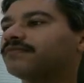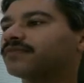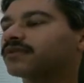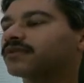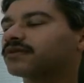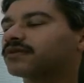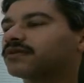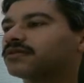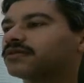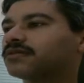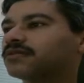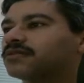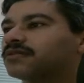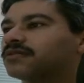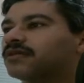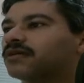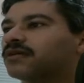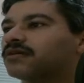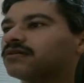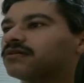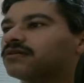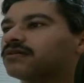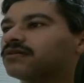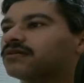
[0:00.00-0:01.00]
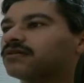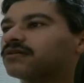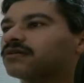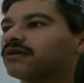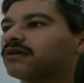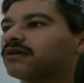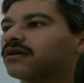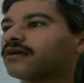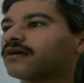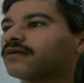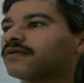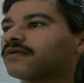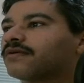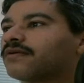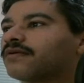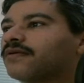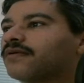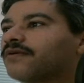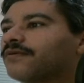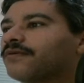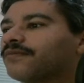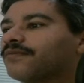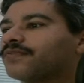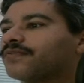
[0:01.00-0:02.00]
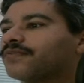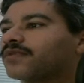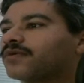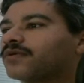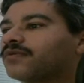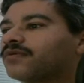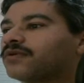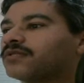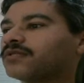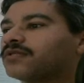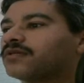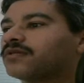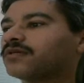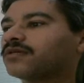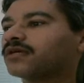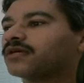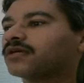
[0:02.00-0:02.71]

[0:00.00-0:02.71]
Let's take a look. Going to look